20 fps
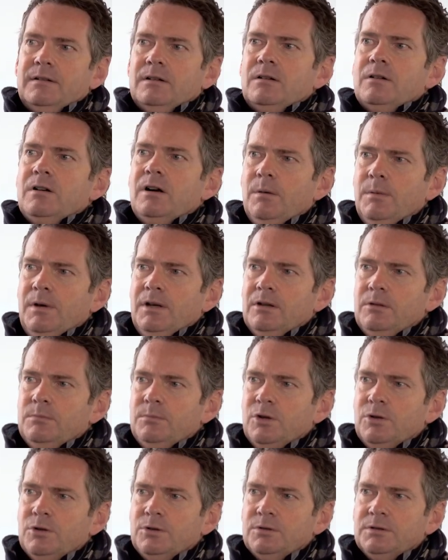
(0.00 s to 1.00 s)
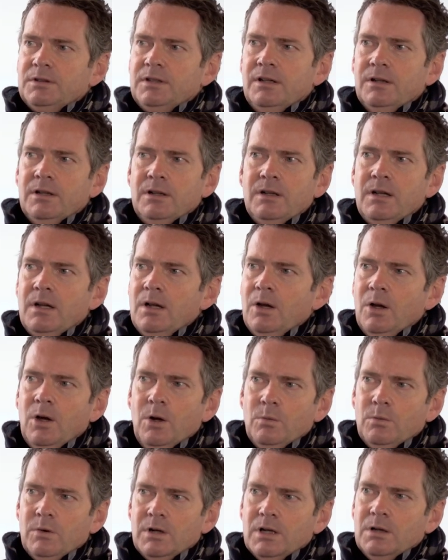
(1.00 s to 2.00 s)
are coming on board you know and
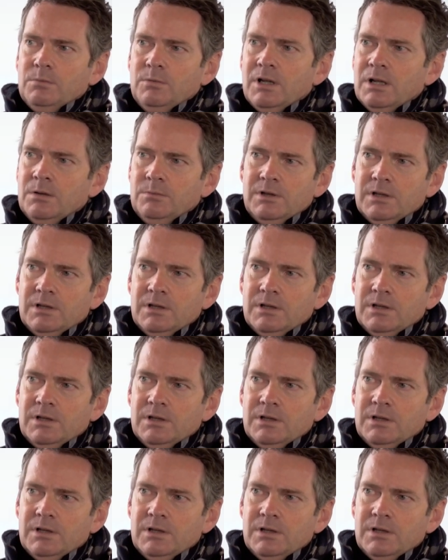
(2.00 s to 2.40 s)
one of, one, of,